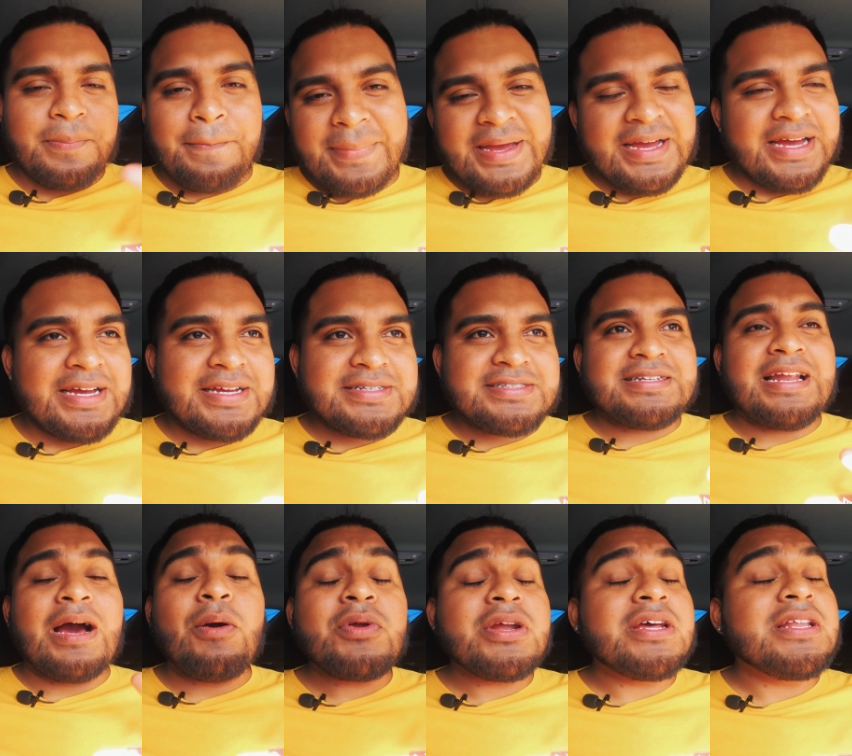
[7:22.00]
mess. And
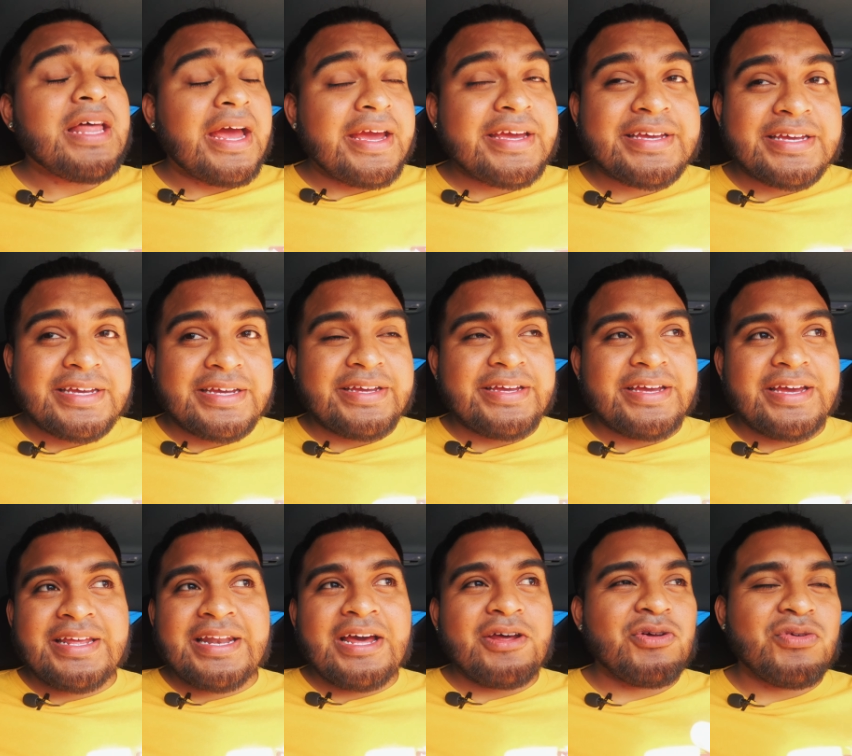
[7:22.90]
I wouldn't like it.
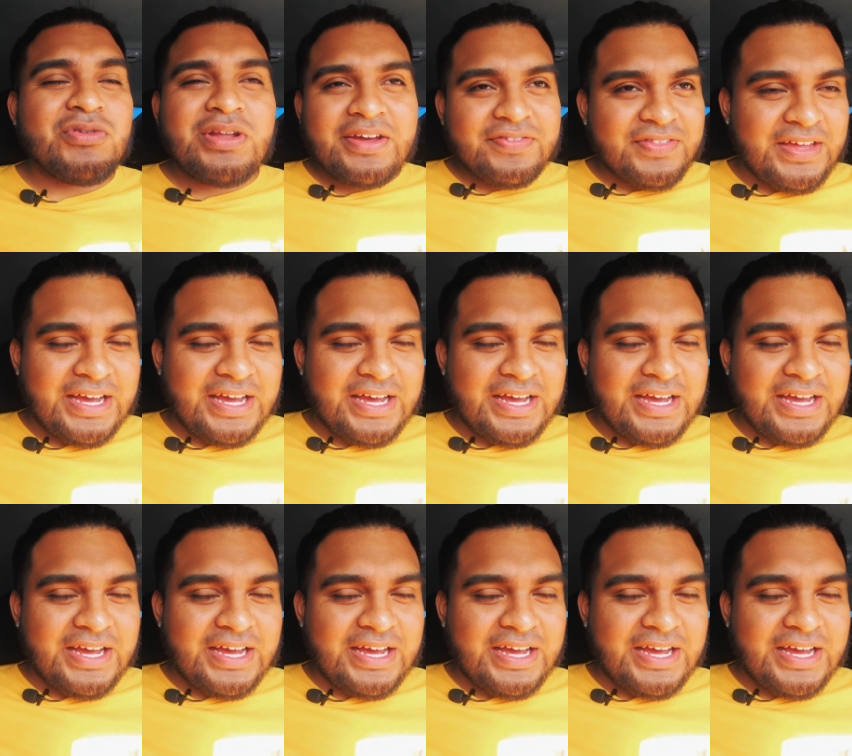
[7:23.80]
And I don't like